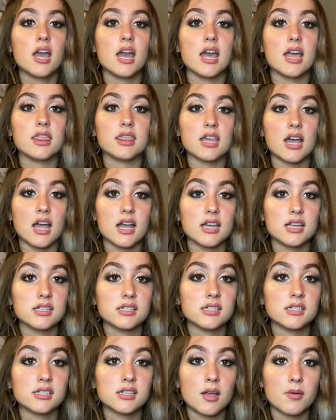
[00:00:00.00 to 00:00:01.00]
and that is
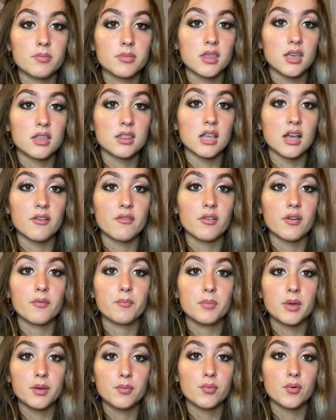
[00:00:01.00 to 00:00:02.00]
something that
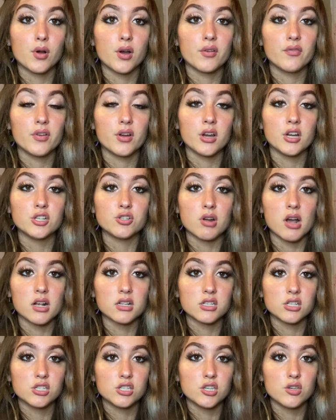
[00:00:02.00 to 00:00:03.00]
people are very
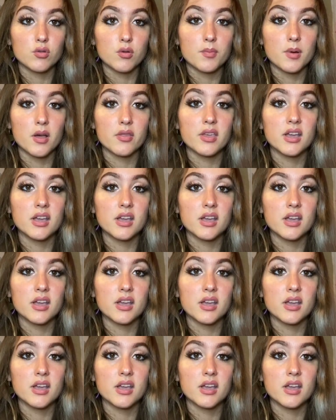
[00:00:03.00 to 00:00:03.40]
attracted to you about.